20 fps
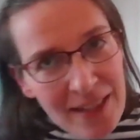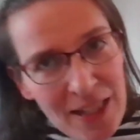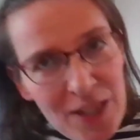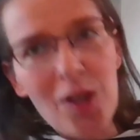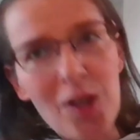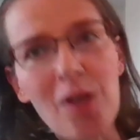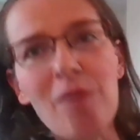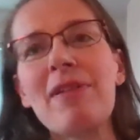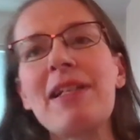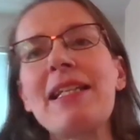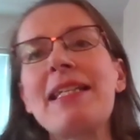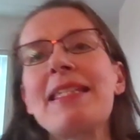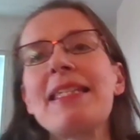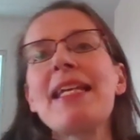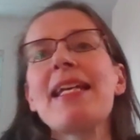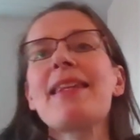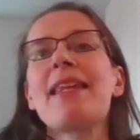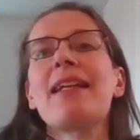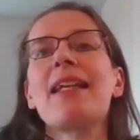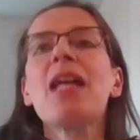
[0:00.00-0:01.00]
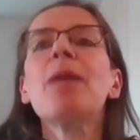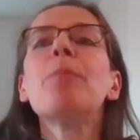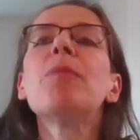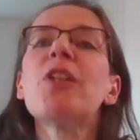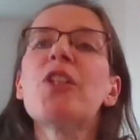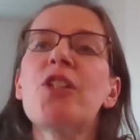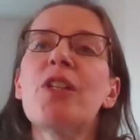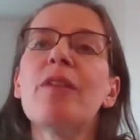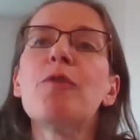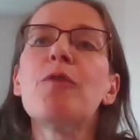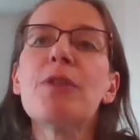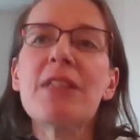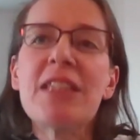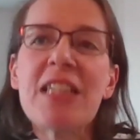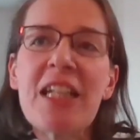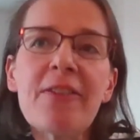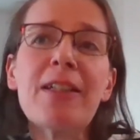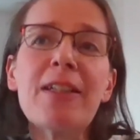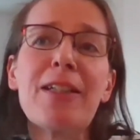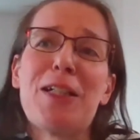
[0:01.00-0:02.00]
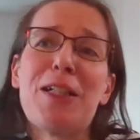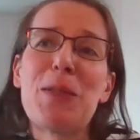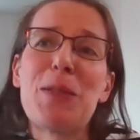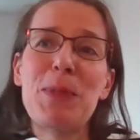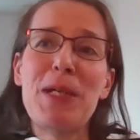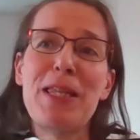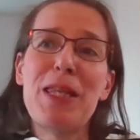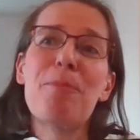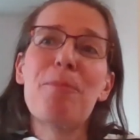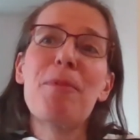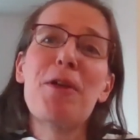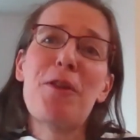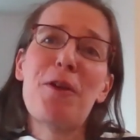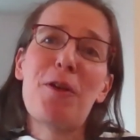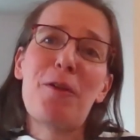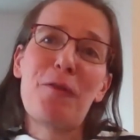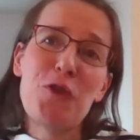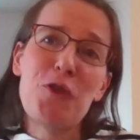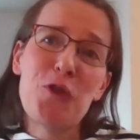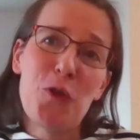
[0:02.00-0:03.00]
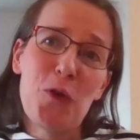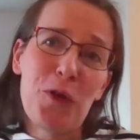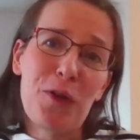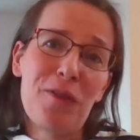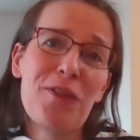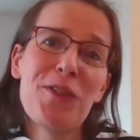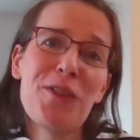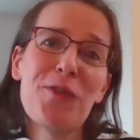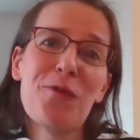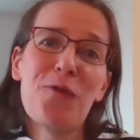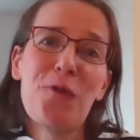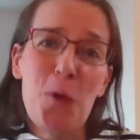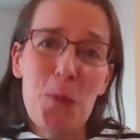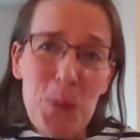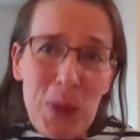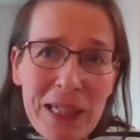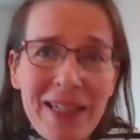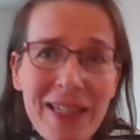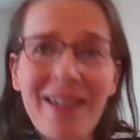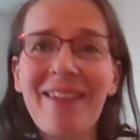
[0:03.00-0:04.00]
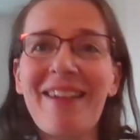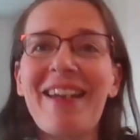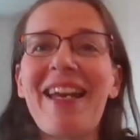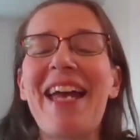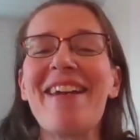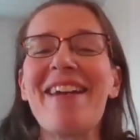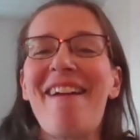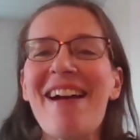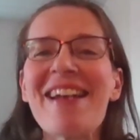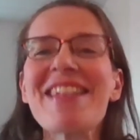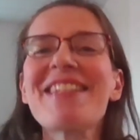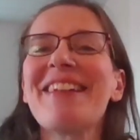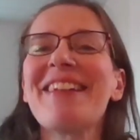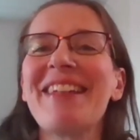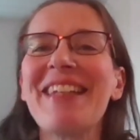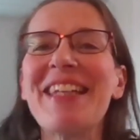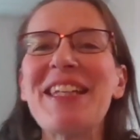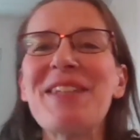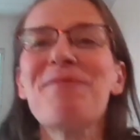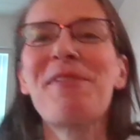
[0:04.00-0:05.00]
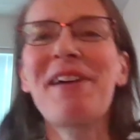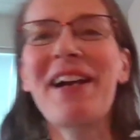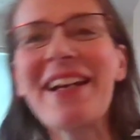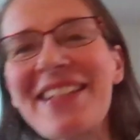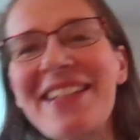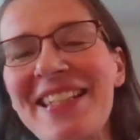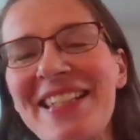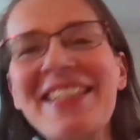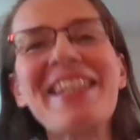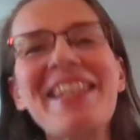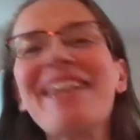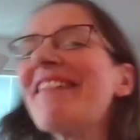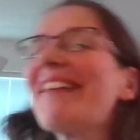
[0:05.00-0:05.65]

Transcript: least already say that MEG would definitely be the method of choice for me and us in practice here